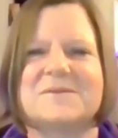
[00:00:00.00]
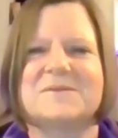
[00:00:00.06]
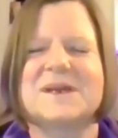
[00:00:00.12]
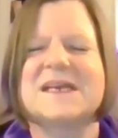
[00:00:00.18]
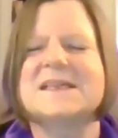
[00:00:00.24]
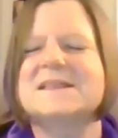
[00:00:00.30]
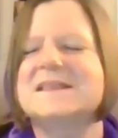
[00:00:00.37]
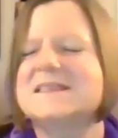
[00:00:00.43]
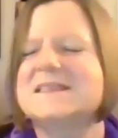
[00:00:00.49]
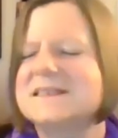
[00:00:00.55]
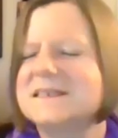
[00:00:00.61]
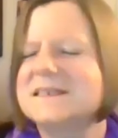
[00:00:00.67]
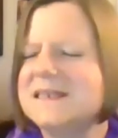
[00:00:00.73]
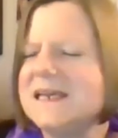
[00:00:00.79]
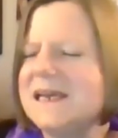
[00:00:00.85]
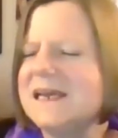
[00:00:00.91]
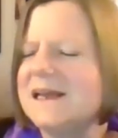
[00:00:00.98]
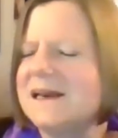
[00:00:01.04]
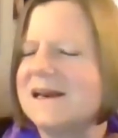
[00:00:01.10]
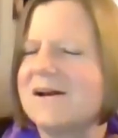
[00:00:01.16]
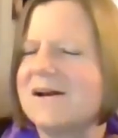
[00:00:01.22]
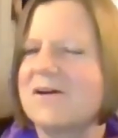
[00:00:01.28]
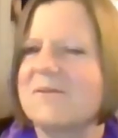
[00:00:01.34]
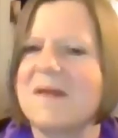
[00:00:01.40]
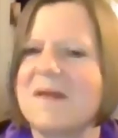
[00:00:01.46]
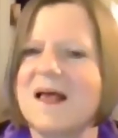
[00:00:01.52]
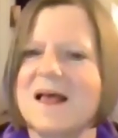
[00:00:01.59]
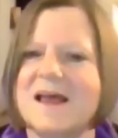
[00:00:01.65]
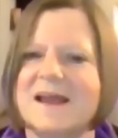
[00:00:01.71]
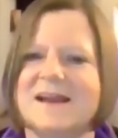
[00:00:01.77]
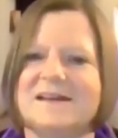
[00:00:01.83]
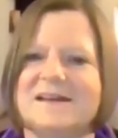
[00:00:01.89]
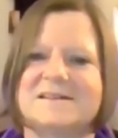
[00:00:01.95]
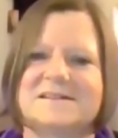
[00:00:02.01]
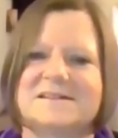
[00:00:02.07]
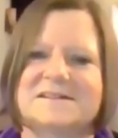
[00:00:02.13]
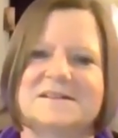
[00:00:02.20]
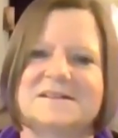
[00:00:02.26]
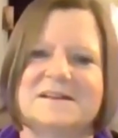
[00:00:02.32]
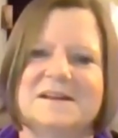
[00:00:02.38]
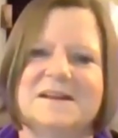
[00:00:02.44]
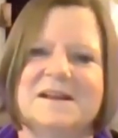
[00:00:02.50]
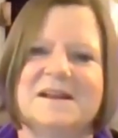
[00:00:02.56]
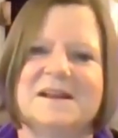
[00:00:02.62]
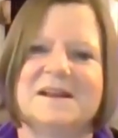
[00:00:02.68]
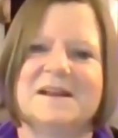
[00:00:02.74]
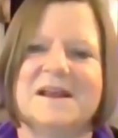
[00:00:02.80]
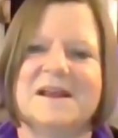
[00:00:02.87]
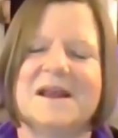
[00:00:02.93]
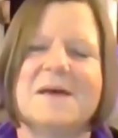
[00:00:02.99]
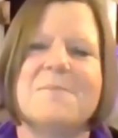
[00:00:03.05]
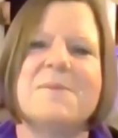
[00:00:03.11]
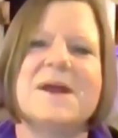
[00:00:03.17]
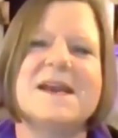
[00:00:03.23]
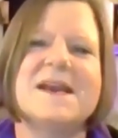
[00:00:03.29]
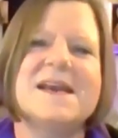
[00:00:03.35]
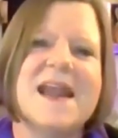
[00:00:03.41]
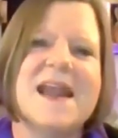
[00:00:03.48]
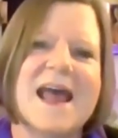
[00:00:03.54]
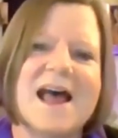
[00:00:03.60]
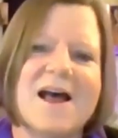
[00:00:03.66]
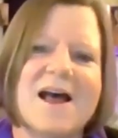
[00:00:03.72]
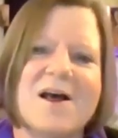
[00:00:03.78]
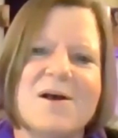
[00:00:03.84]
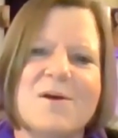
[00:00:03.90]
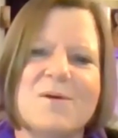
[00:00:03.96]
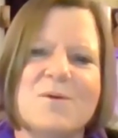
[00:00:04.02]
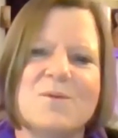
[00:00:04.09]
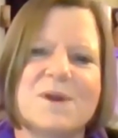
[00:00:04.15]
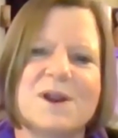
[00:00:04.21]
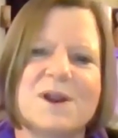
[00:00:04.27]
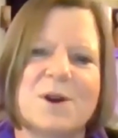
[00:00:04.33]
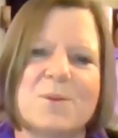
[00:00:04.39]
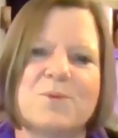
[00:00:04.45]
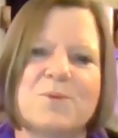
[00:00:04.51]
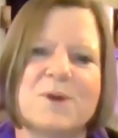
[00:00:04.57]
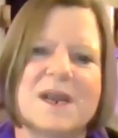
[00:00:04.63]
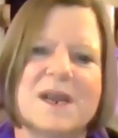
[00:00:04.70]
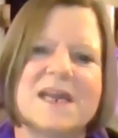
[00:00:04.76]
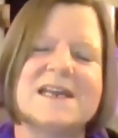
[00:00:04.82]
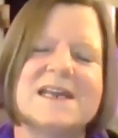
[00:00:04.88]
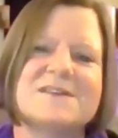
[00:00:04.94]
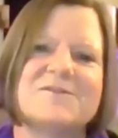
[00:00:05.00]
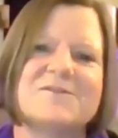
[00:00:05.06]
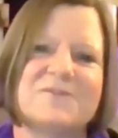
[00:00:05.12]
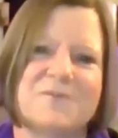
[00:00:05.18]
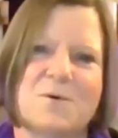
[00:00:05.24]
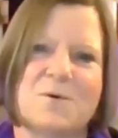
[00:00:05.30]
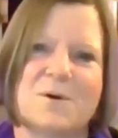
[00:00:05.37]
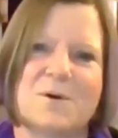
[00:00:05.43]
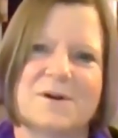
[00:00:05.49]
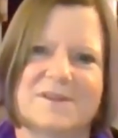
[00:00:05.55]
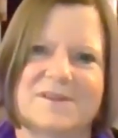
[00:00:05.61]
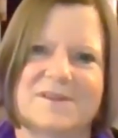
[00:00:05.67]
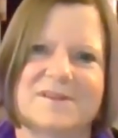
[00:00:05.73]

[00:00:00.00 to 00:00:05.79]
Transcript: We can see it in our mind. But now we are bringing it forth